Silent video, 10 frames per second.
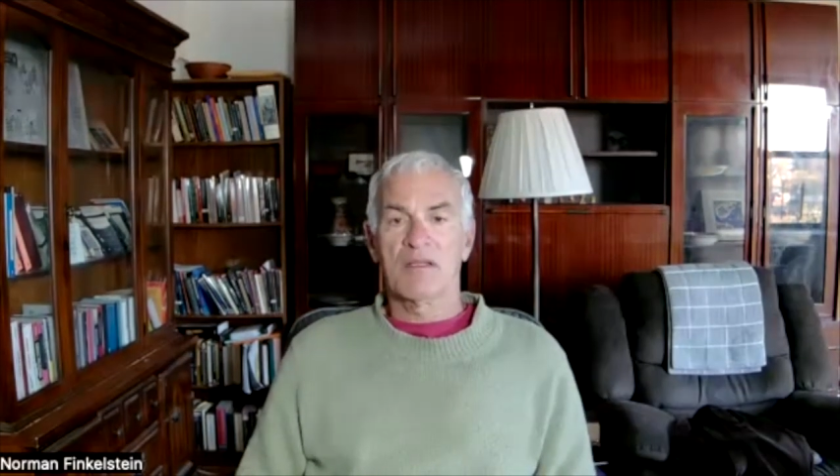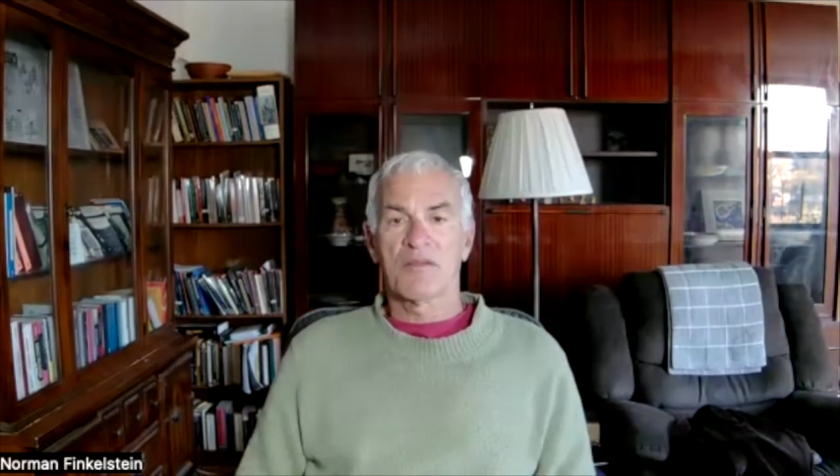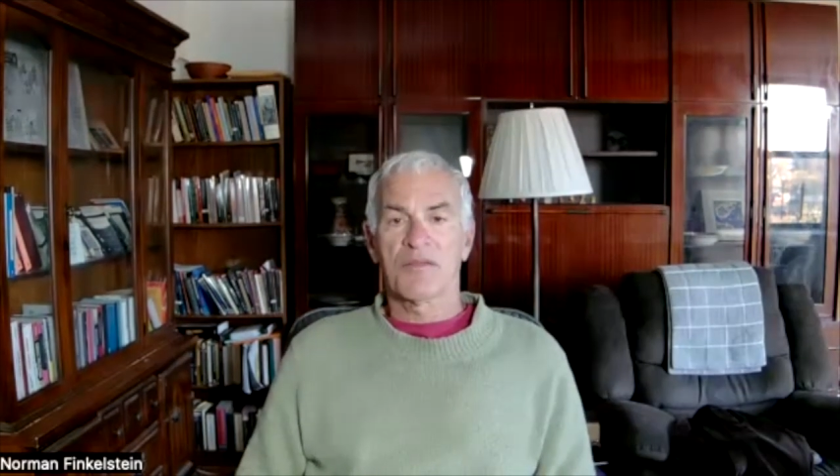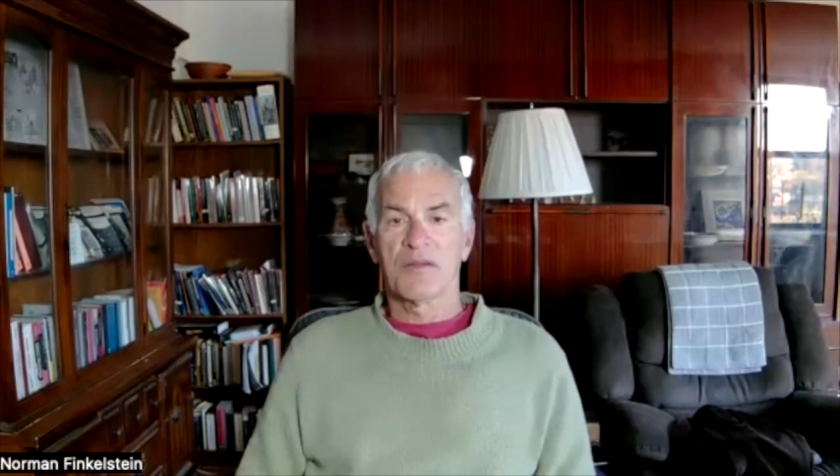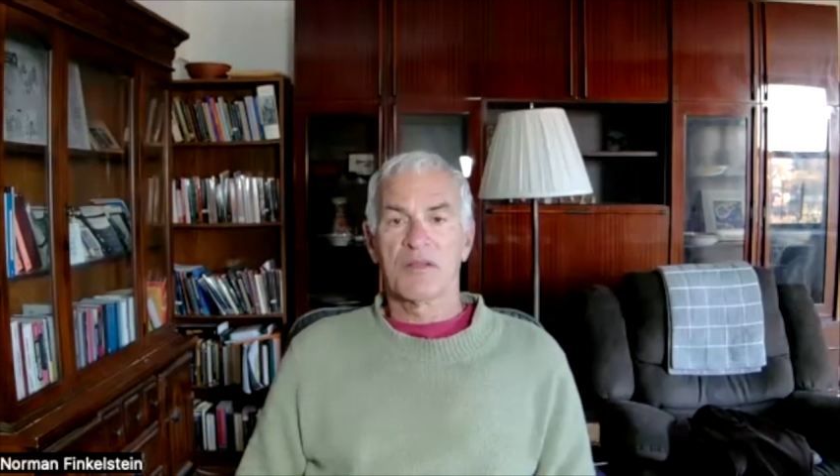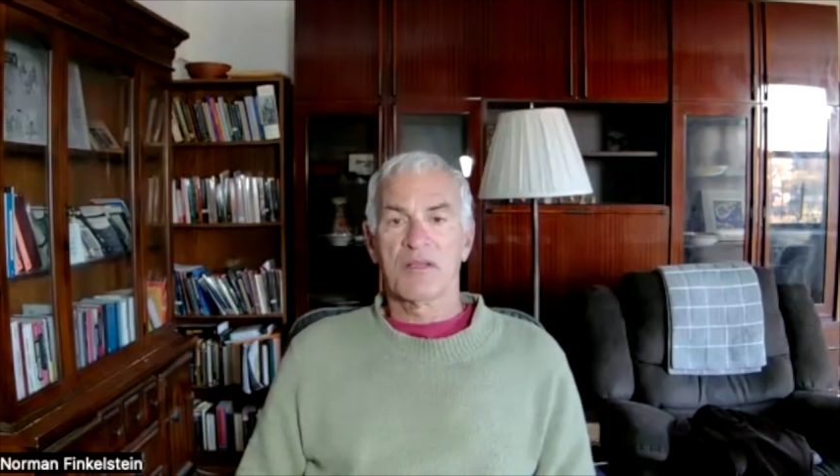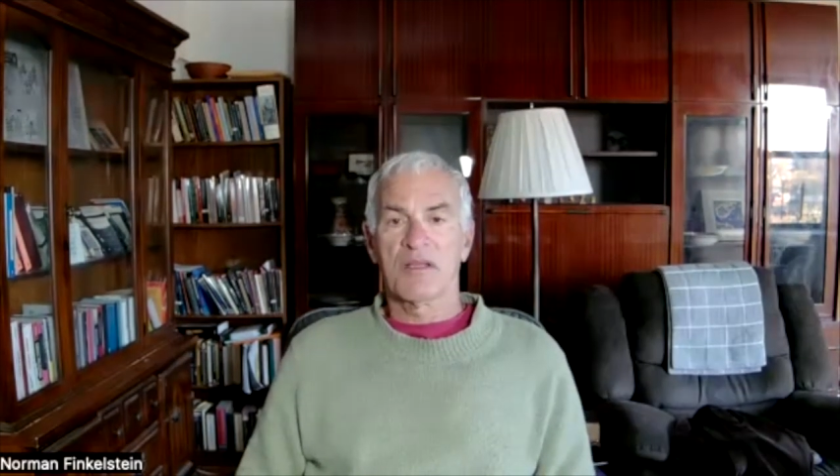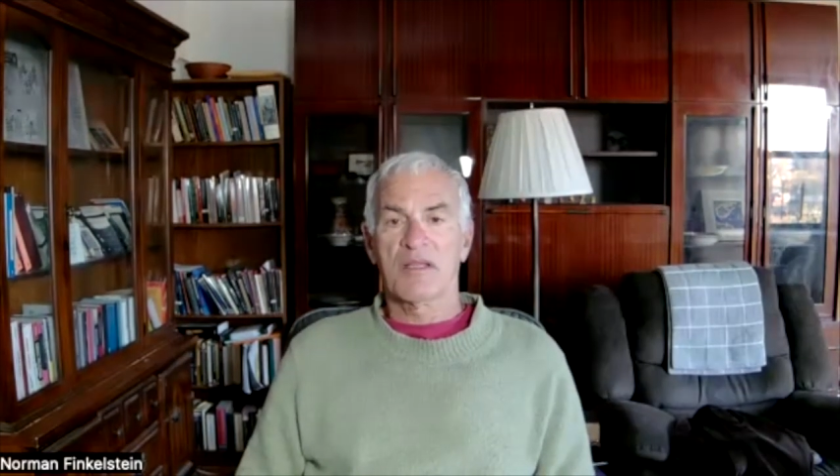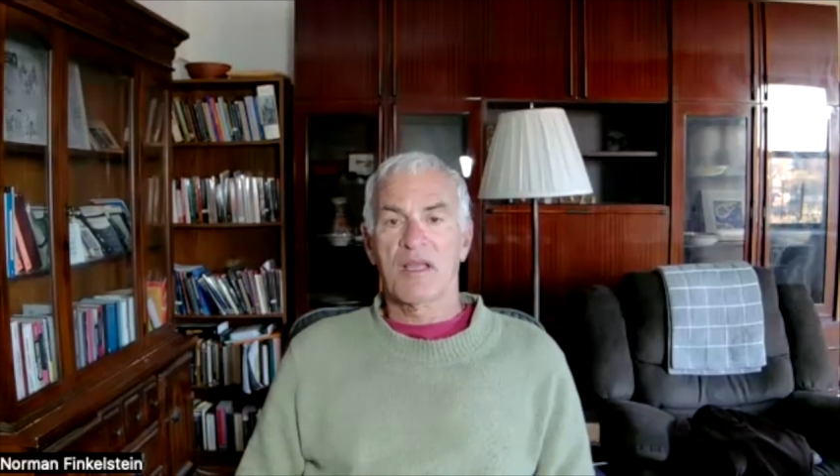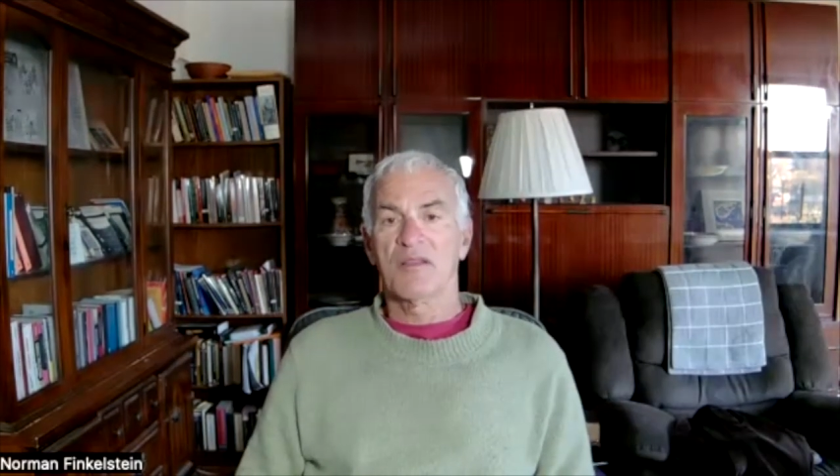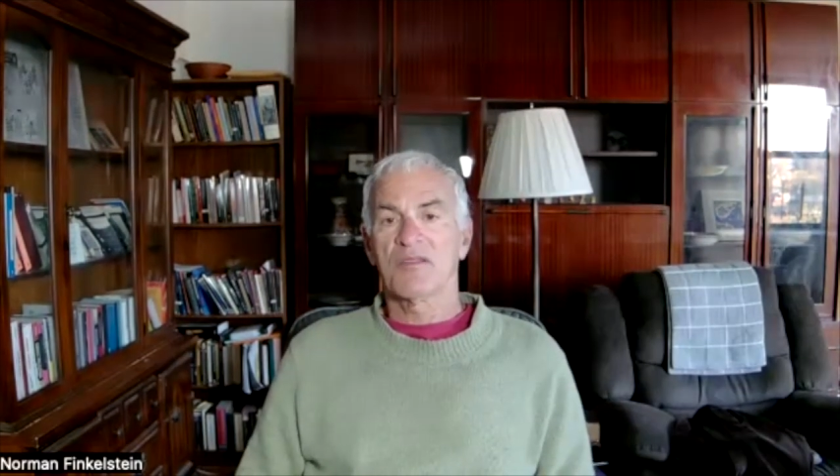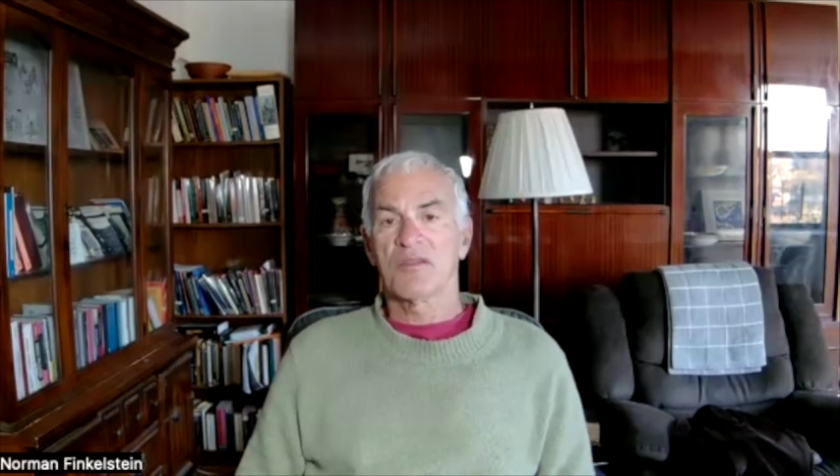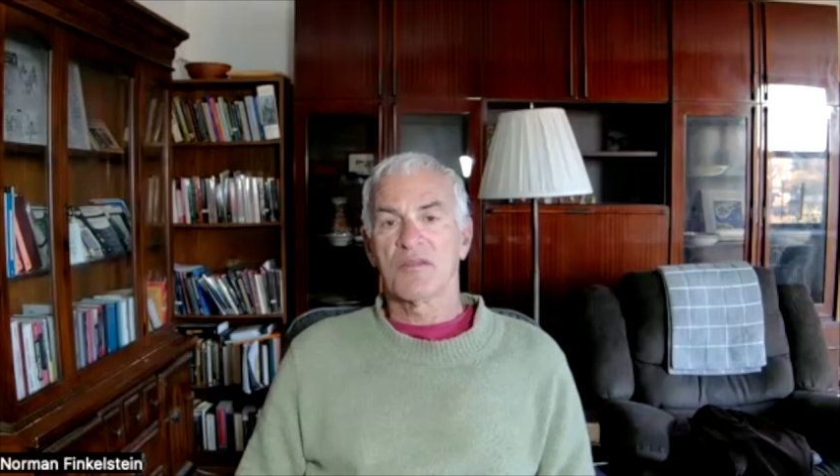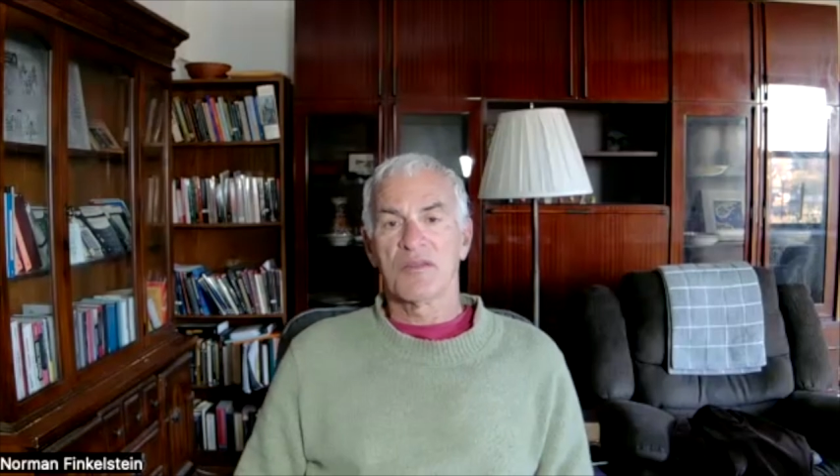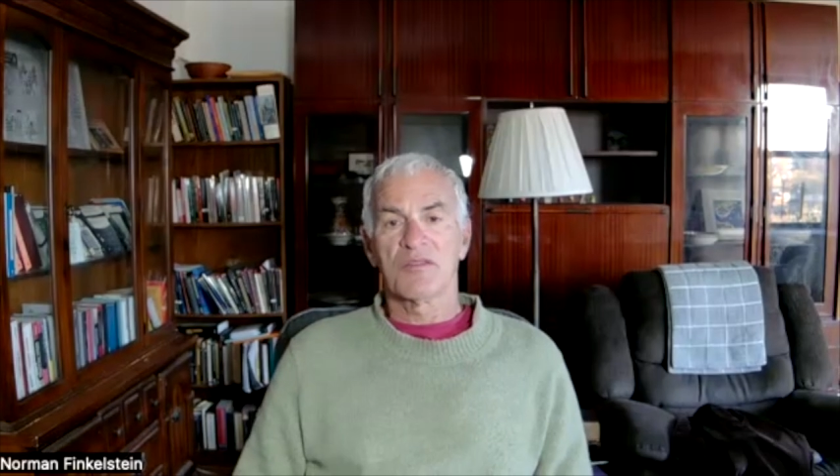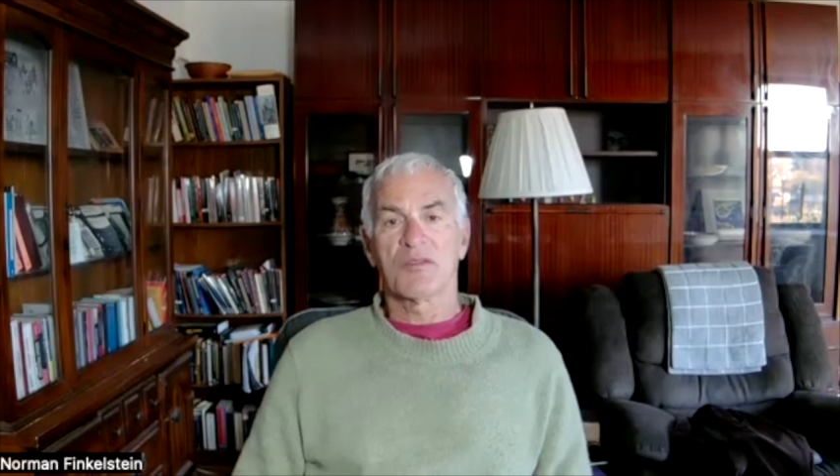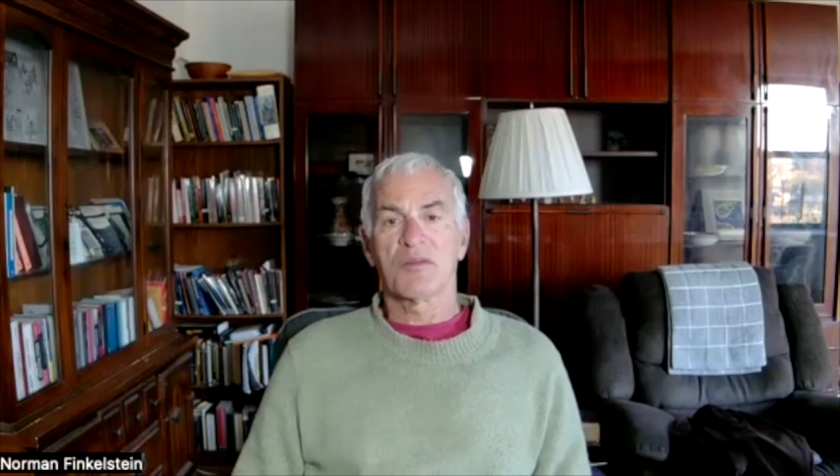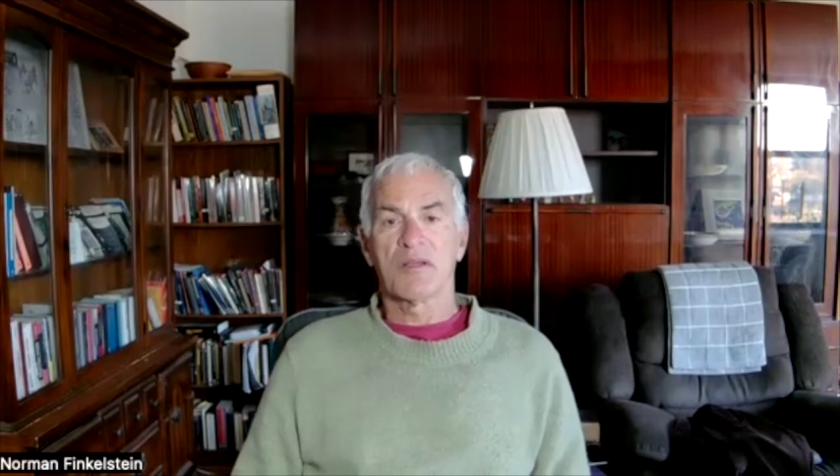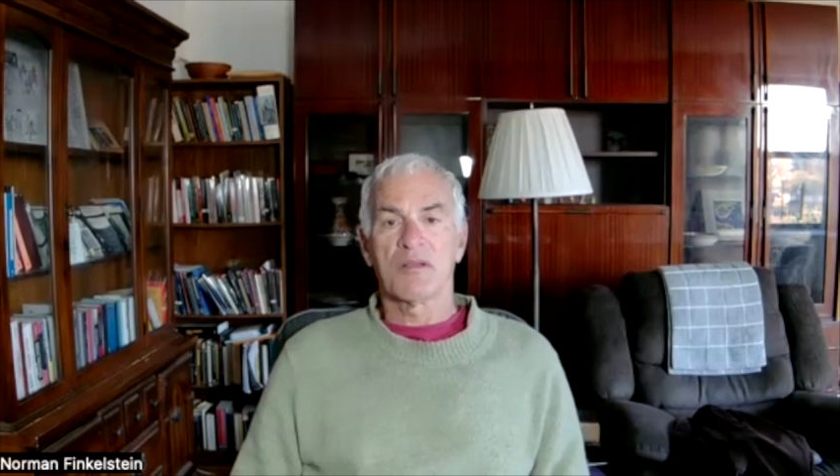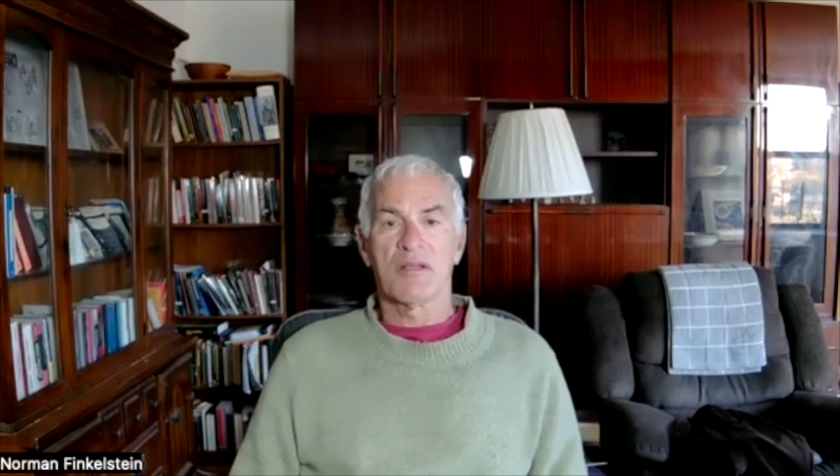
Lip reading: different in the case of Israel